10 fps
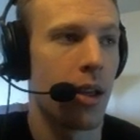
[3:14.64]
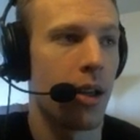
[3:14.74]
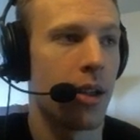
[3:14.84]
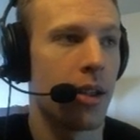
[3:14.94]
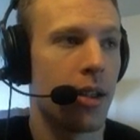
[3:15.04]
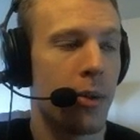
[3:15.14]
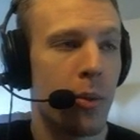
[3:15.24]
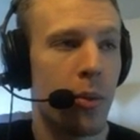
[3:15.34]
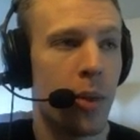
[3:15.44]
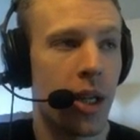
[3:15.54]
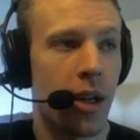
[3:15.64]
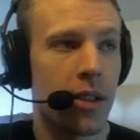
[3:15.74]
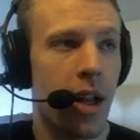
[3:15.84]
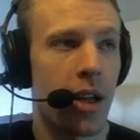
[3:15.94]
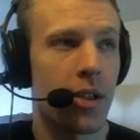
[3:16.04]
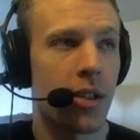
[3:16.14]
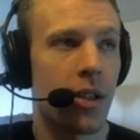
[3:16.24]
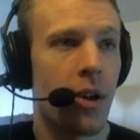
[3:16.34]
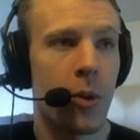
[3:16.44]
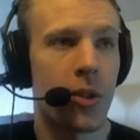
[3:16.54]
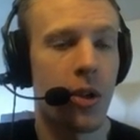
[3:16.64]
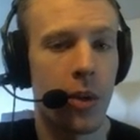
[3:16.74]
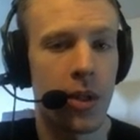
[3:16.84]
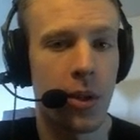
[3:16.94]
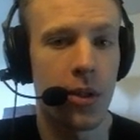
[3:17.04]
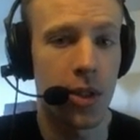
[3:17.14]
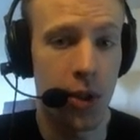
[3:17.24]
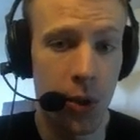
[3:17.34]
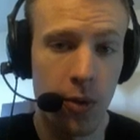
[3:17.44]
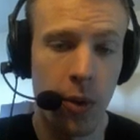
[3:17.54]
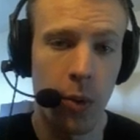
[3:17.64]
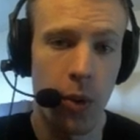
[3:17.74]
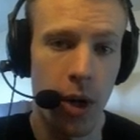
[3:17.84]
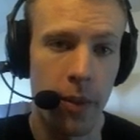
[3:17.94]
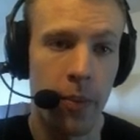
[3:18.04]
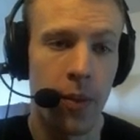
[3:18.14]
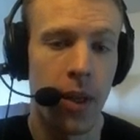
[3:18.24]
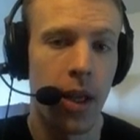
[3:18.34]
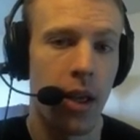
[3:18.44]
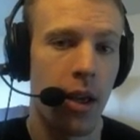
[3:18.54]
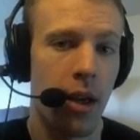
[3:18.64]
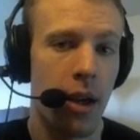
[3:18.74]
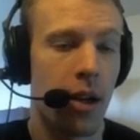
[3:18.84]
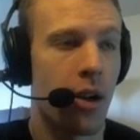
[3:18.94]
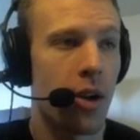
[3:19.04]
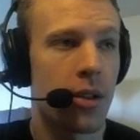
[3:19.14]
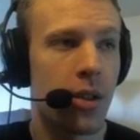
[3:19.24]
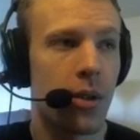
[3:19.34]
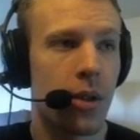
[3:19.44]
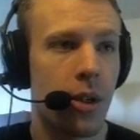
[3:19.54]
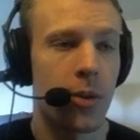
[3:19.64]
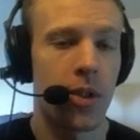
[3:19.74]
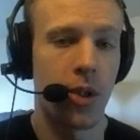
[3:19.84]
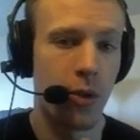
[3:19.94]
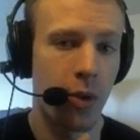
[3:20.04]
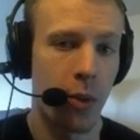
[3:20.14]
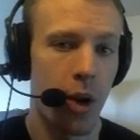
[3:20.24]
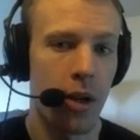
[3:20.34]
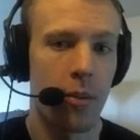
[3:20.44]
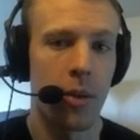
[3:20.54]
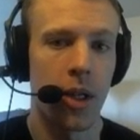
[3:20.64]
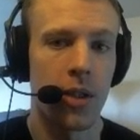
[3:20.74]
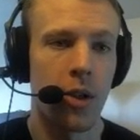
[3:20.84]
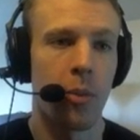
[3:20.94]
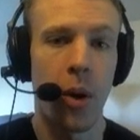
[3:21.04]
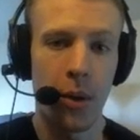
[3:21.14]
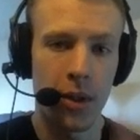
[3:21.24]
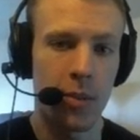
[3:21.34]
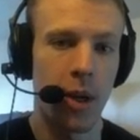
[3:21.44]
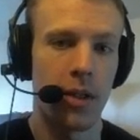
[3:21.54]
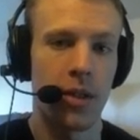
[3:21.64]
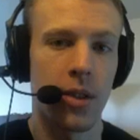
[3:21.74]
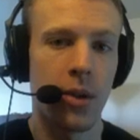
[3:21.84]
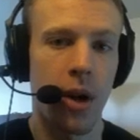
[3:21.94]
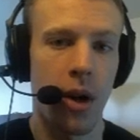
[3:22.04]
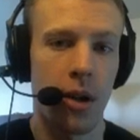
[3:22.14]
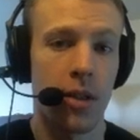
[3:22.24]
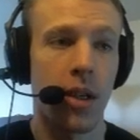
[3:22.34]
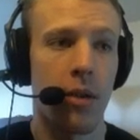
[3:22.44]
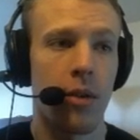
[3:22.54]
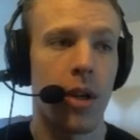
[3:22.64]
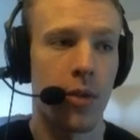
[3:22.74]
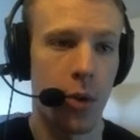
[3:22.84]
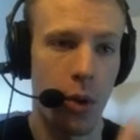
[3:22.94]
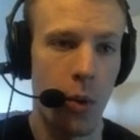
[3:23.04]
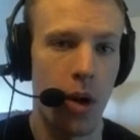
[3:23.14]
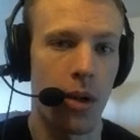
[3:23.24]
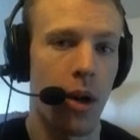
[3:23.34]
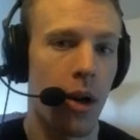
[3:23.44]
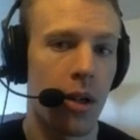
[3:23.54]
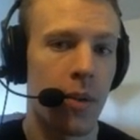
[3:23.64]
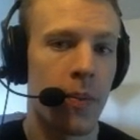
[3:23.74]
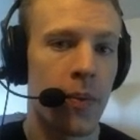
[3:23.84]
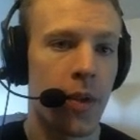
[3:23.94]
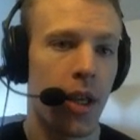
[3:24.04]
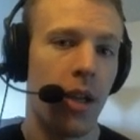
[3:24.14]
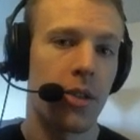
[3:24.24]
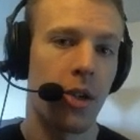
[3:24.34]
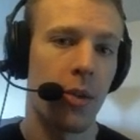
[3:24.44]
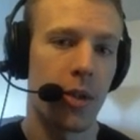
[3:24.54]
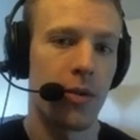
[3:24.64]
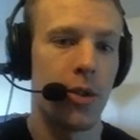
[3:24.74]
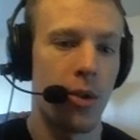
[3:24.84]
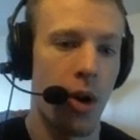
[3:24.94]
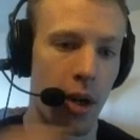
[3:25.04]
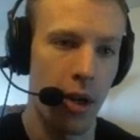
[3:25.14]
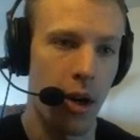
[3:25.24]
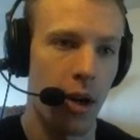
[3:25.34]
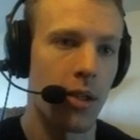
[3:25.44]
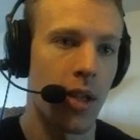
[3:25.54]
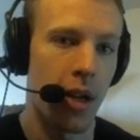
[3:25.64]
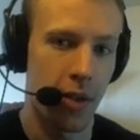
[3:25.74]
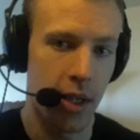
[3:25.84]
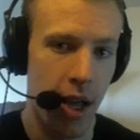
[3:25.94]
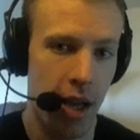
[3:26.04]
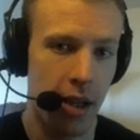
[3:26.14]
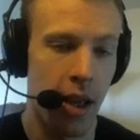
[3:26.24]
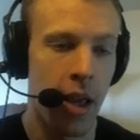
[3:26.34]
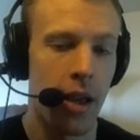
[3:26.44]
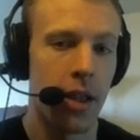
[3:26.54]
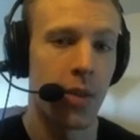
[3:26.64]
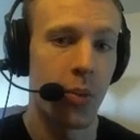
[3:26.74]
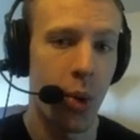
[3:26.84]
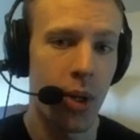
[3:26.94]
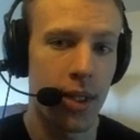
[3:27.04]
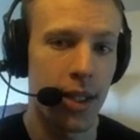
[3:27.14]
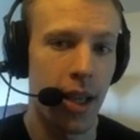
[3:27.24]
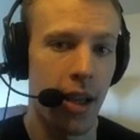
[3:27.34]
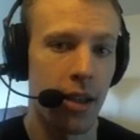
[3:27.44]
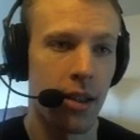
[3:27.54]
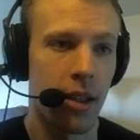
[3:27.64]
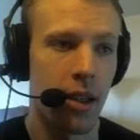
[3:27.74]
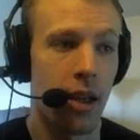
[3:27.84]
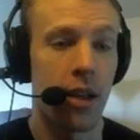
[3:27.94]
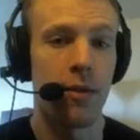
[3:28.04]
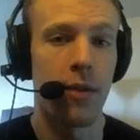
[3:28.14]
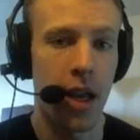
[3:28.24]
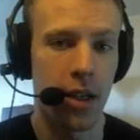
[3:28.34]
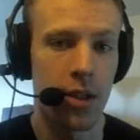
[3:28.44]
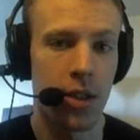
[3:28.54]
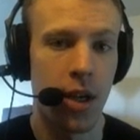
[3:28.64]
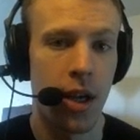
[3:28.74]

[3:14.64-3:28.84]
because it actually almost always goes 2 for 1. And in Hearthstone terms, 2 for 1 means your opponent spends 2 cards to get rid of your 1 card. And in terms of drawing cards out of the deck, it's important to gain an advantage